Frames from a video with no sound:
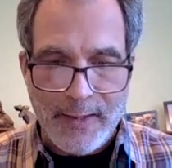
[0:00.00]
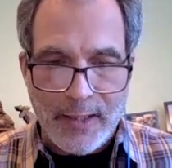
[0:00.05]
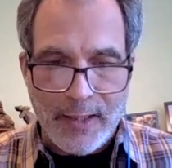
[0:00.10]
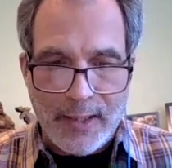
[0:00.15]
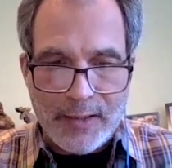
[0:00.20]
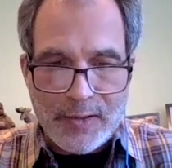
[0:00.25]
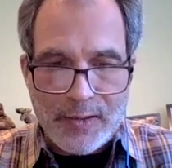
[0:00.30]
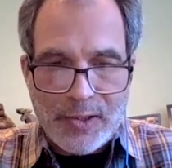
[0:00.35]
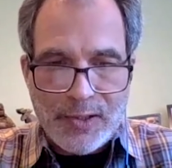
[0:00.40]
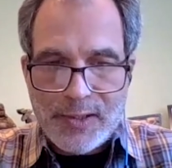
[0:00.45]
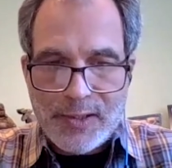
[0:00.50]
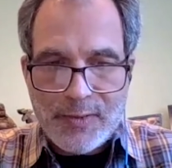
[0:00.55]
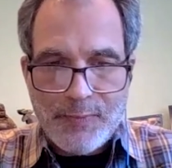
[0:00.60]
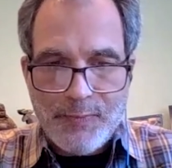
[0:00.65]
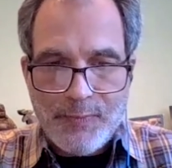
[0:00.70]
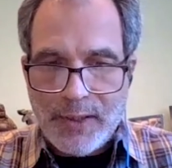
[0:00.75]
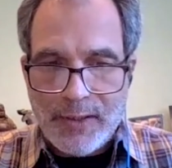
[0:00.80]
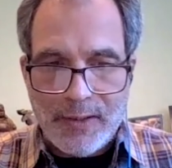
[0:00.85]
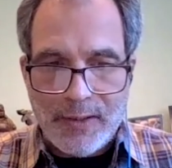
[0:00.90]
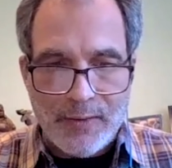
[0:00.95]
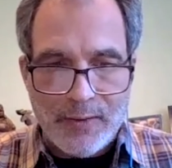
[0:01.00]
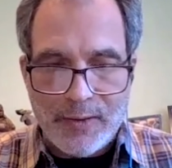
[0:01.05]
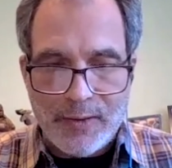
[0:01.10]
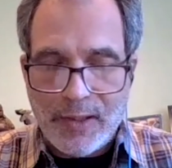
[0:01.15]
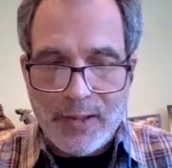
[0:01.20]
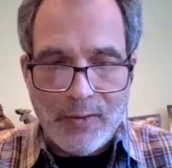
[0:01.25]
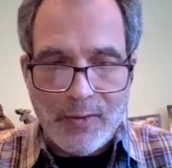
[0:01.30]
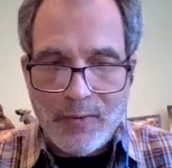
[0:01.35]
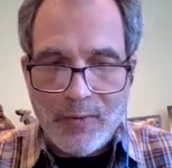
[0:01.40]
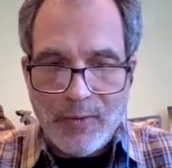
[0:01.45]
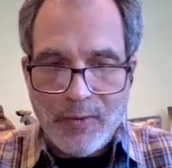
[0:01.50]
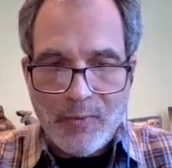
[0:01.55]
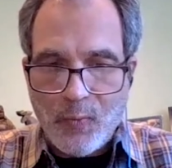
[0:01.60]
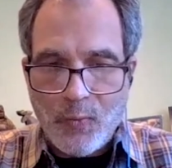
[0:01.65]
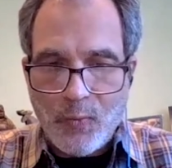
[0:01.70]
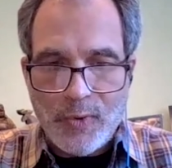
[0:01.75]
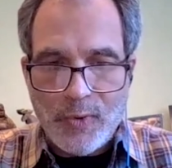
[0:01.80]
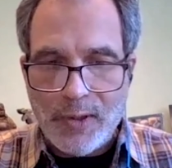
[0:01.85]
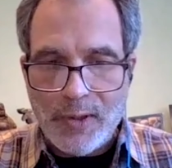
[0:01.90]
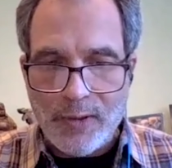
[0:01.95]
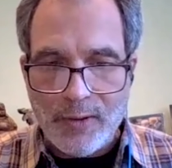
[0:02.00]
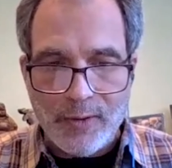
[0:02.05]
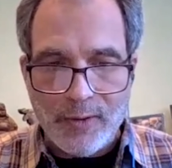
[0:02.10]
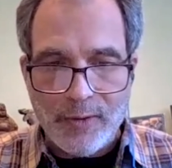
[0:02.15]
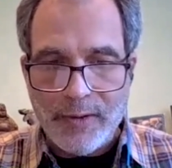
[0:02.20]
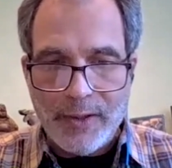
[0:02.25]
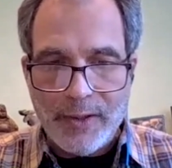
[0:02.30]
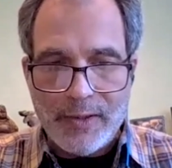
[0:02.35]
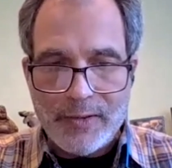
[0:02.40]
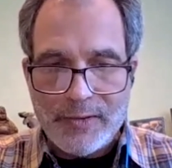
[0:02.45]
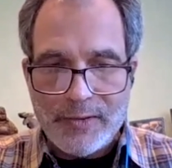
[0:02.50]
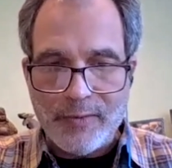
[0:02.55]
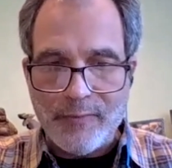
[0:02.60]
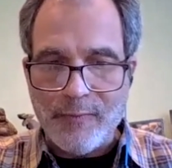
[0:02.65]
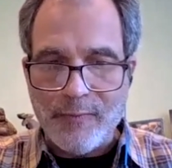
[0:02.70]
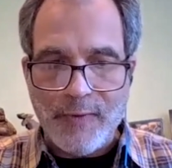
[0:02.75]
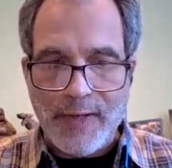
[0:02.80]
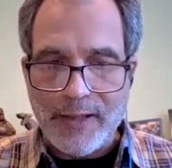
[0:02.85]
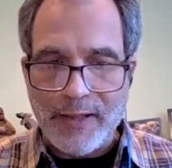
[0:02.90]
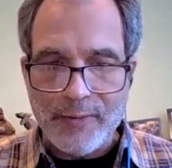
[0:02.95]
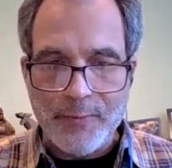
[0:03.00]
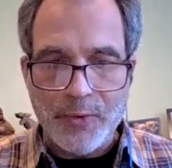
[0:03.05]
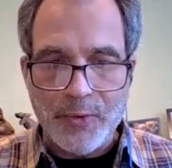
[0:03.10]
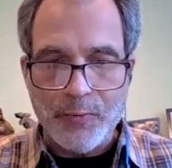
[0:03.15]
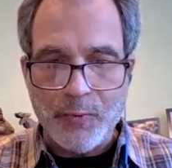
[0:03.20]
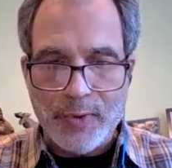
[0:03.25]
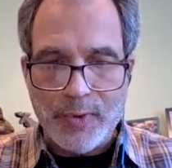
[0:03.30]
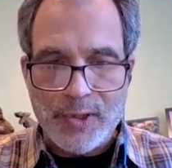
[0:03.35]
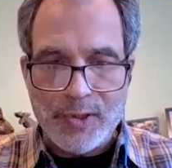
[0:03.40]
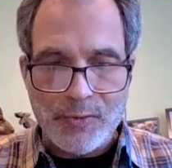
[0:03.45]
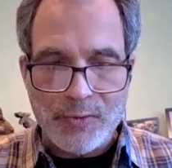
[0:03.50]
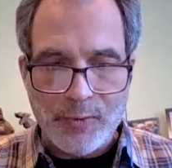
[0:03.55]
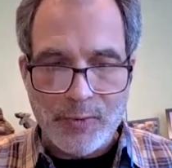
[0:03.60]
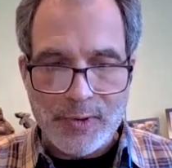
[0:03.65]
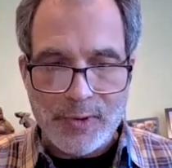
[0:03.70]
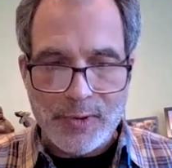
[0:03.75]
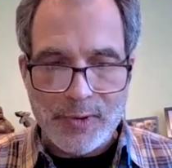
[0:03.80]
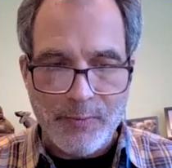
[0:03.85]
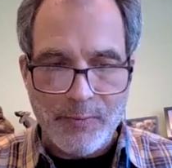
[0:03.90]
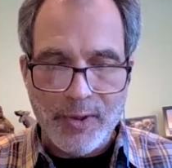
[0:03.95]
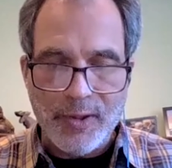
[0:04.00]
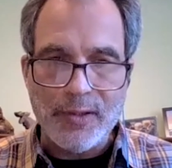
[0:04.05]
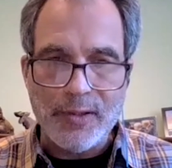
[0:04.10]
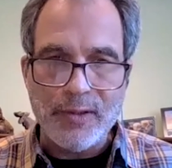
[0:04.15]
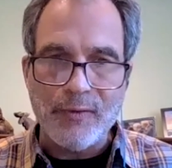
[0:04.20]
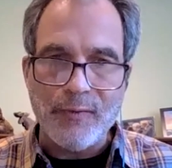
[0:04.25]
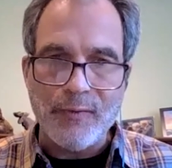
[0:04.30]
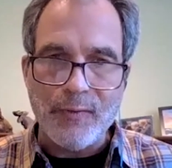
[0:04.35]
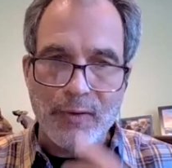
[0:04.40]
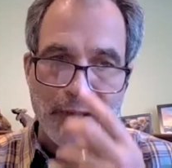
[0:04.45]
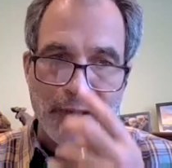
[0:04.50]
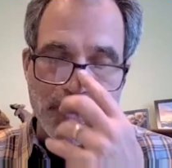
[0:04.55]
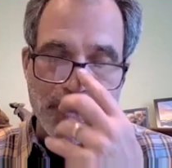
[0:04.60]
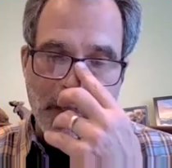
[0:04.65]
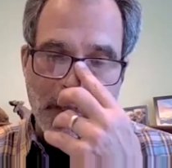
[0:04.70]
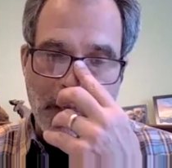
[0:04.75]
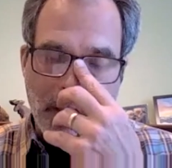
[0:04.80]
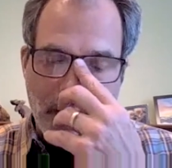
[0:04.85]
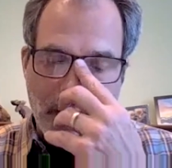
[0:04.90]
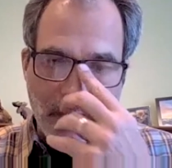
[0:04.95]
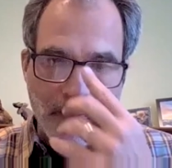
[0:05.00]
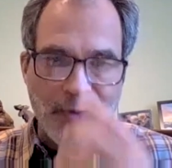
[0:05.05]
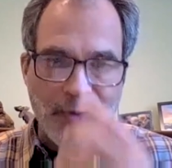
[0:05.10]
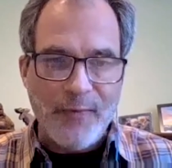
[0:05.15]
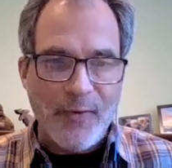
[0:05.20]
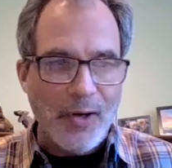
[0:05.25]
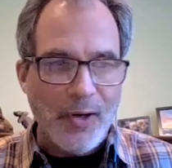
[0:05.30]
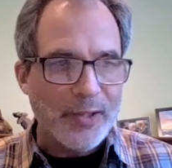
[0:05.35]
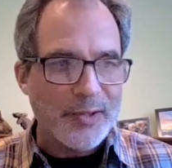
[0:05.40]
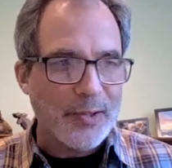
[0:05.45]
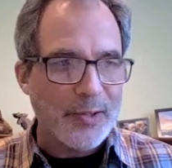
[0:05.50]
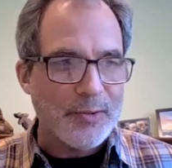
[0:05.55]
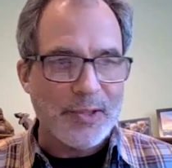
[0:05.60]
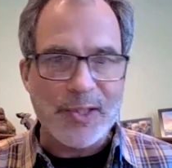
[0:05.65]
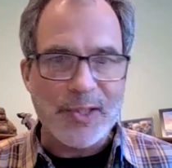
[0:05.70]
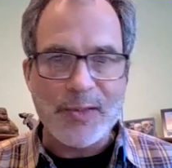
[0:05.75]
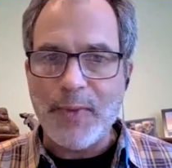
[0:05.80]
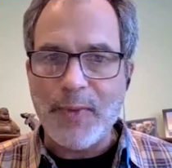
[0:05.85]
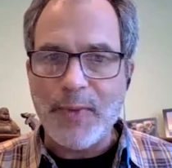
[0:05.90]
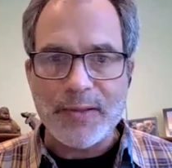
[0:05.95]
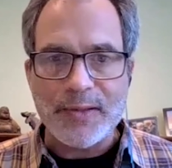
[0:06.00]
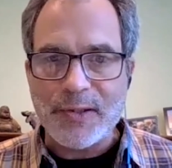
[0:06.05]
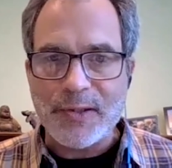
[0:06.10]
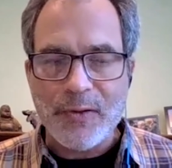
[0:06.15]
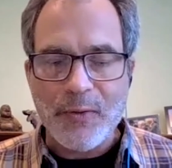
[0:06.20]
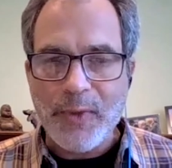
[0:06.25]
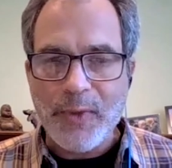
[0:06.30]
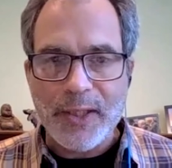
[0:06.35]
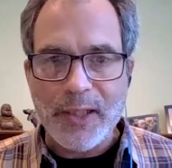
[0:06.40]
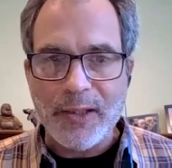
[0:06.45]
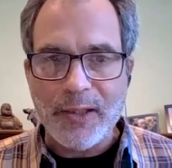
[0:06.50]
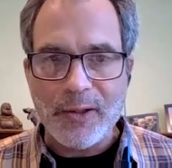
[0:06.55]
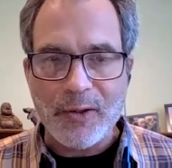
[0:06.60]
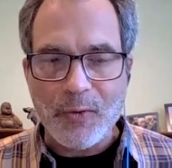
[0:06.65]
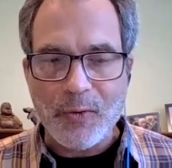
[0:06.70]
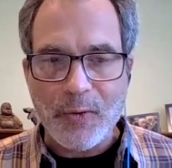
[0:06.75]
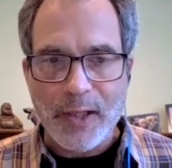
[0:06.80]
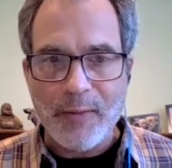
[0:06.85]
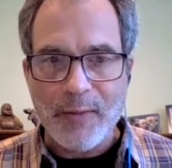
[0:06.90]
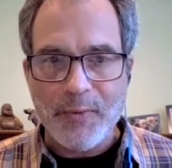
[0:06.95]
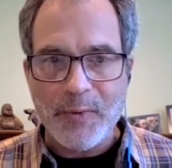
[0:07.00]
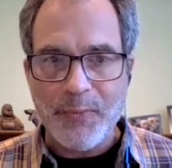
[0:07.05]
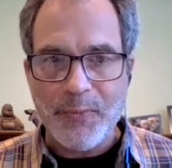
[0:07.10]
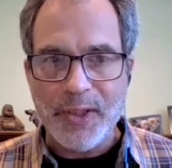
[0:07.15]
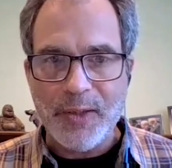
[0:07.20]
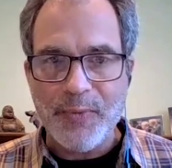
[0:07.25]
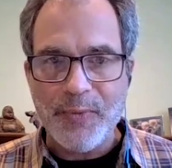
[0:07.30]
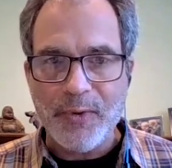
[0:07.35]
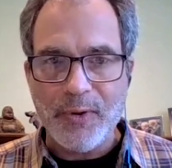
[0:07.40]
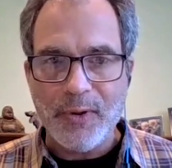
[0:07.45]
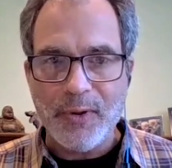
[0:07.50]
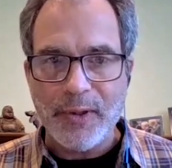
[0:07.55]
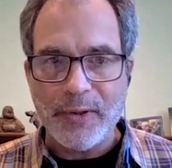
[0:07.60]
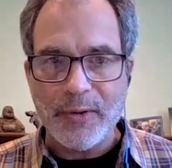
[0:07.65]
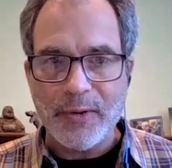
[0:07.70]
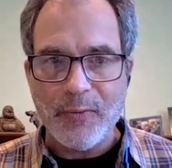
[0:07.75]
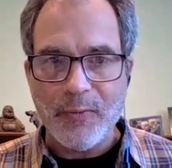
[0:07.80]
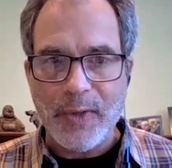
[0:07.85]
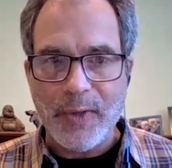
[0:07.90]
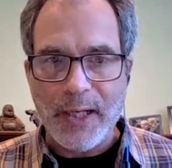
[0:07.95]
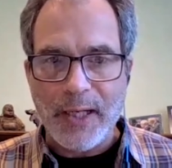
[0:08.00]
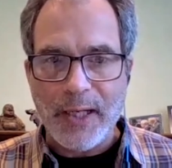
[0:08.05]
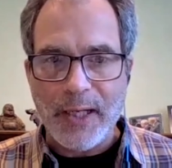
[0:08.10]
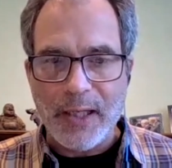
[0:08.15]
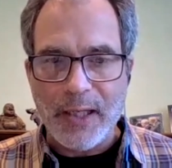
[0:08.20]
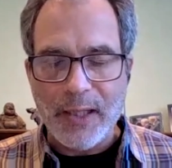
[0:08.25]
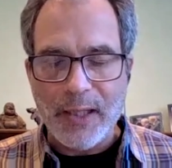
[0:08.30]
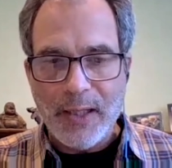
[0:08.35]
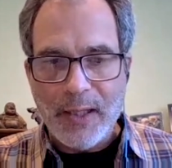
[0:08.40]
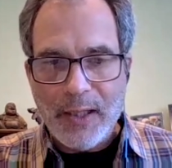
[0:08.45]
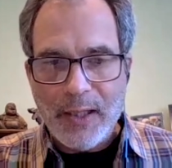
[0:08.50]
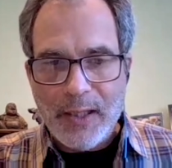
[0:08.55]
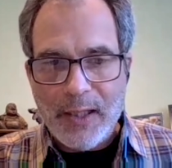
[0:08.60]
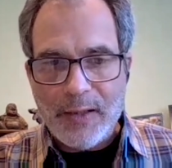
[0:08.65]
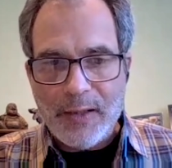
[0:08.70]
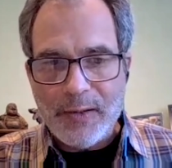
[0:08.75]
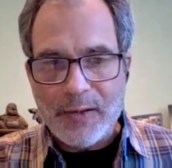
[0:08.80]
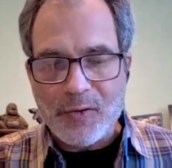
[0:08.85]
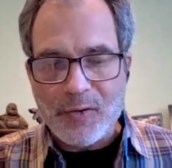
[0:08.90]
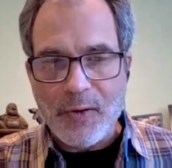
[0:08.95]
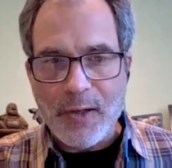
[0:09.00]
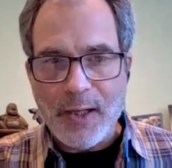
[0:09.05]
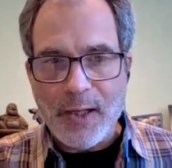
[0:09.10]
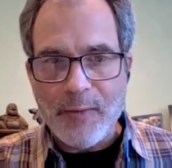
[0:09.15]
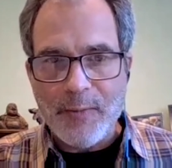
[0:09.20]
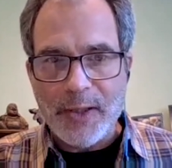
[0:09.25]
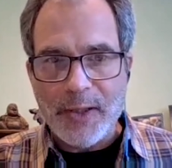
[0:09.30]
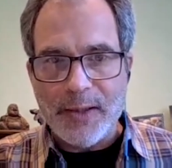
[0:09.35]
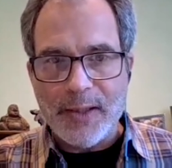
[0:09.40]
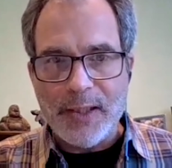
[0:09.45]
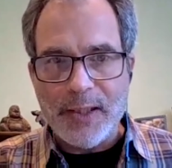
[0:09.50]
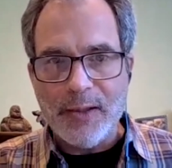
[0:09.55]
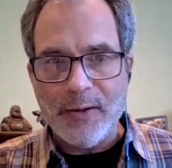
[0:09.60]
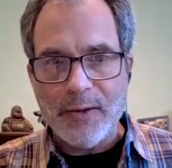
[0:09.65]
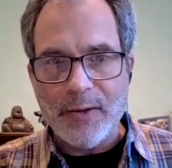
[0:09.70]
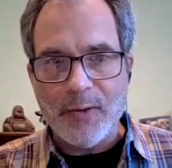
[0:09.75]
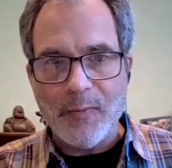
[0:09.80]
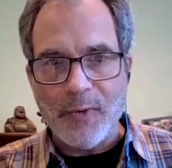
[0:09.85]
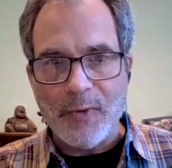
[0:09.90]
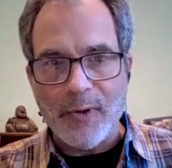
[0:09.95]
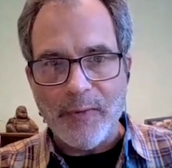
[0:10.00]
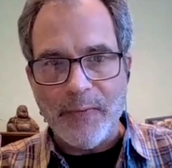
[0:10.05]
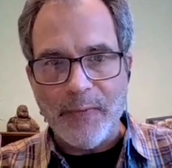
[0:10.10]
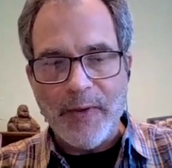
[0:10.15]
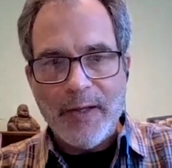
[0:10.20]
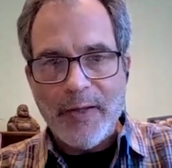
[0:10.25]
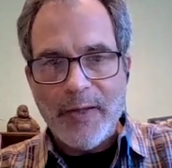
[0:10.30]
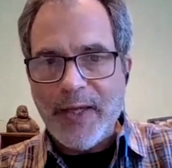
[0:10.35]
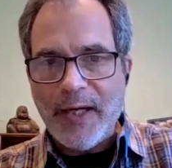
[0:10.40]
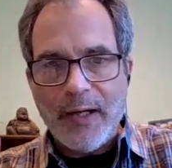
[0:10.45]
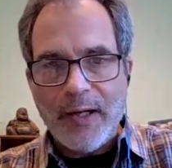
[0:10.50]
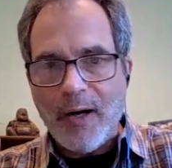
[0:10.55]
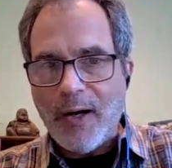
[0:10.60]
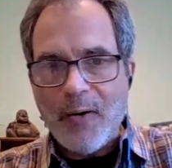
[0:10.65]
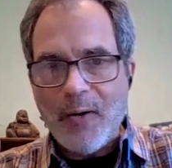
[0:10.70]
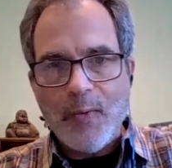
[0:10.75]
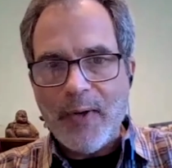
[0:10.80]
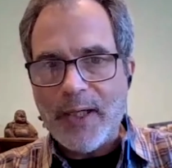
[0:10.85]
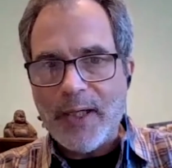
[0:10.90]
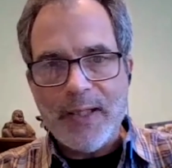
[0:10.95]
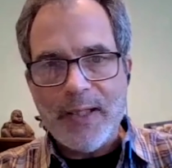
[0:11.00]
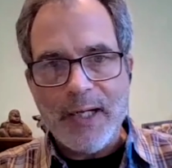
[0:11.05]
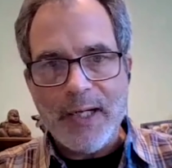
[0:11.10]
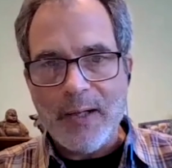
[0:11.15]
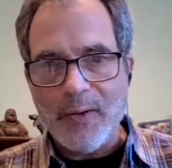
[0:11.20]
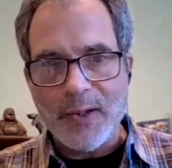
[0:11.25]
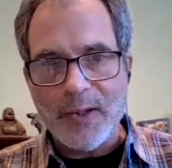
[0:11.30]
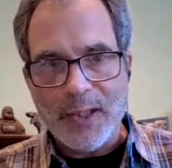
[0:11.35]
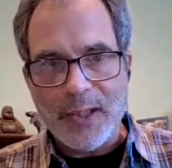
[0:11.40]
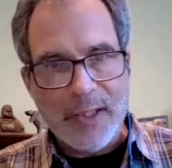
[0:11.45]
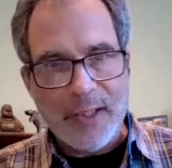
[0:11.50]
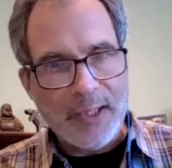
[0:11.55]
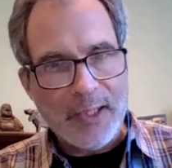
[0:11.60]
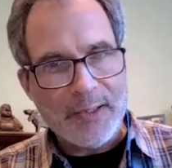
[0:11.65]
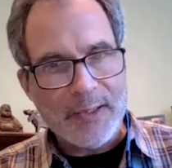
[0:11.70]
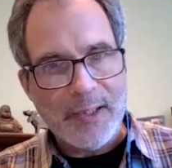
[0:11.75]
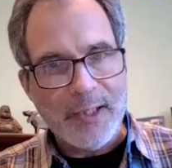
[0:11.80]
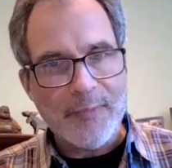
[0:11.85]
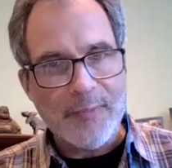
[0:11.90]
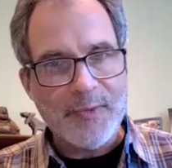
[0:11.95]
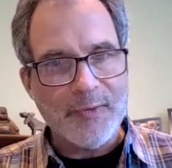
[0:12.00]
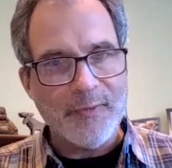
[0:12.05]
And she's been, a real sort of valuable resource and partner for us. And we've also just met so many incredible people along the way in the trauma and healing world that aren't right now connected up to